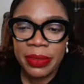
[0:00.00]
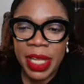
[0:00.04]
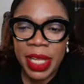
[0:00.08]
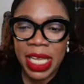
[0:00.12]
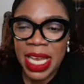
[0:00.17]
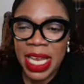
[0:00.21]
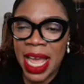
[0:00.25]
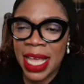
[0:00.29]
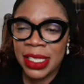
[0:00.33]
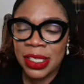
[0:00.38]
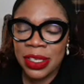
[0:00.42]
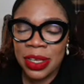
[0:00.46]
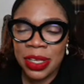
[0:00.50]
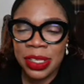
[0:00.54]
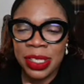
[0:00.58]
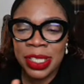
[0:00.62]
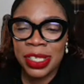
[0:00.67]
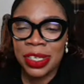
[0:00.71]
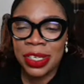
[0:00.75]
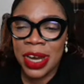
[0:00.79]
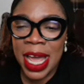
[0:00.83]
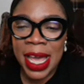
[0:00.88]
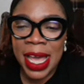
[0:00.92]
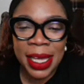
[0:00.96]
that is
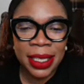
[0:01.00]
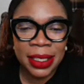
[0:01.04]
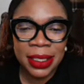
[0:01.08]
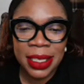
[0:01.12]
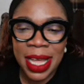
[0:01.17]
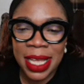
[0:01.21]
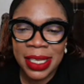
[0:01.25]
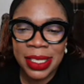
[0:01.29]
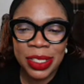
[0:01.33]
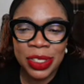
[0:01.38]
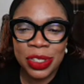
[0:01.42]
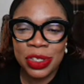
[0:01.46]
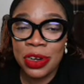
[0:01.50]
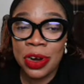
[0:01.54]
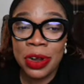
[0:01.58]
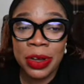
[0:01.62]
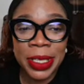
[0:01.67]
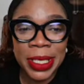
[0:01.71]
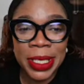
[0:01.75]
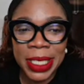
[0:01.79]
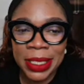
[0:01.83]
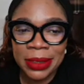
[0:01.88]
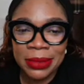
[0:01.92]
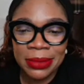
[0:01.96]
just trying, that's
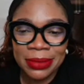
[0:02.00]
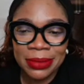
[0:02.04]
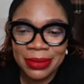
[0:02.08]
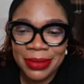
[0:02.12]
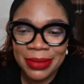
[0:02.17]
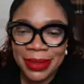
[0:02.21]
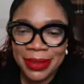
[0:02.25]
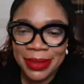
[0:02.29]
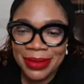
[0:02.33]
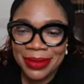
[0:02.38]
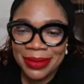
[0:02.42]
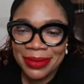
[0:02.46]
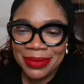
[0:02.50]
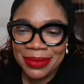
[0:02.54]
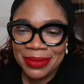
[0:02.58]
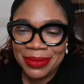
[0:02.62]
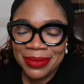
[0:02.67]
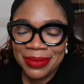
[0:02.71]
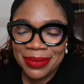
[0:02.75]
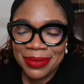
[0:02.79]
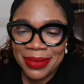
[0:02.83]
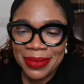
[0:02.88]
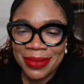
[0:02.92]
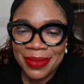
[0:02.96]
struggling.
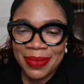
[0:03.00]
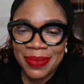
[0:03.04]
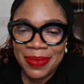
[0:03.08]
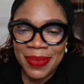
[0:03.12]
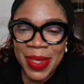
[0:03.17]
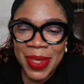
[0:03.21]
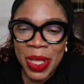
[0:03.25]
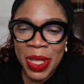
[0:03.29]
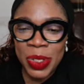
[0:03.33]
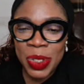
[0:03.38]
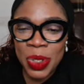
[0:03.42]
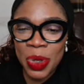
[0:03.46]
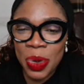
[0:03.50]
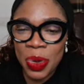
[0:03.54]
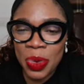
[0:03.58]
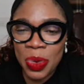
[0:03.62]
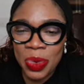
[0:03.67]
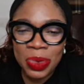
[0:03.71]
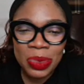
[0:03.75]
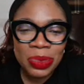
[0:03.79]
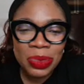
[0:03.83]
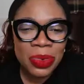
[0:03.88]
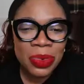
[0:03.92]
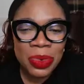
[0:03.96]
So,
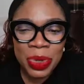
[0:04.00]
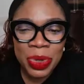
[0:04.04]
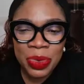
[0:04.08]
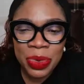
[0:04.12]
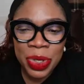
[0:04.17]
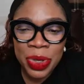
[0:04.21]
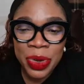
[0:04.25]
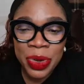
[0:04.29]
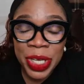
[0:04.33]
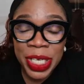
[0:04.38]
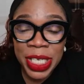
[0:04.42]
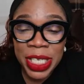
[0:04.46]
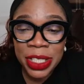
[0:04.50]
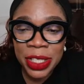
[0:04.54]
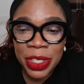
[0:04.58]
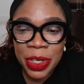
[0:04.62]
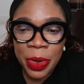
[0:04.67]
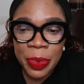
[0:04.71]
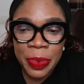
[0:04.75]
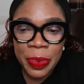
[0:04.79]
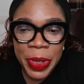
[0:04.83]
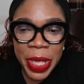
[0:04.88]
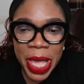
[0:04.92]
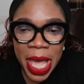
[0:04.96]
you're in
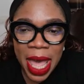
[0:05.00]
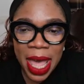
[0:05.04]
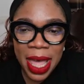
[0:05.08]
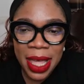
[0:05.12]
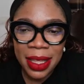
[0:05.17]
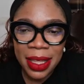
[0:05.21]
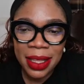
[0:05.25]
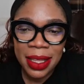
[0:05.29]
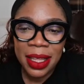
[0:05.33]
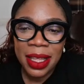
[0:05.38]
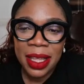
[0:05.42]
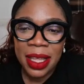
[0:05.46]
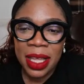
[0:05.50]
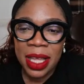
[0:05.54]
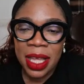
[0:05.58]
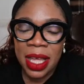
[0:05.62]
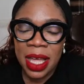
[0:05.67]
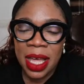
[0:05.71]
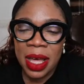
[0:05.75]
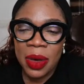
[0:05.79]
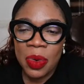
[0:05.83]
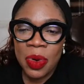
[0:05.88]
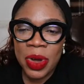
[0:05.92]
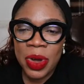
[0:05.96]
Ethiopia?
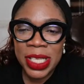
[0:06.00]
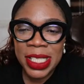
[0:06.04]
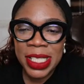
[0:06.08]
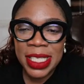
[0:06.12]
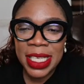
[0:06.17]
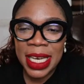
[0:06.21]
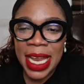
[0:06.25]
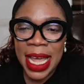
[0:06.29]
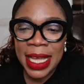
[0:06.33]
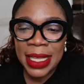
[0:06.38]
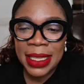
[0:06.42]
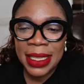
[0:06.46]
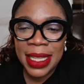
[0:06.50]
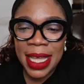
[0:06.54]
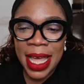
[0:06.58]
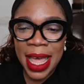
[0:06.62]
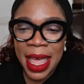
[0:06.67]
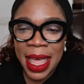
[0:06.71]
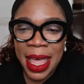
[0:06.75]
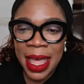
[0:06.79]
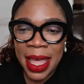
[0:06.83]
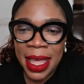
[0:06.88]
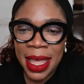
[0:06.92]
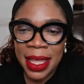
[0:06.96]
What's it like
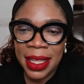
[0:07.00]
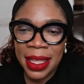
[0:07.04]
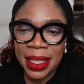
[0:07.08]
there?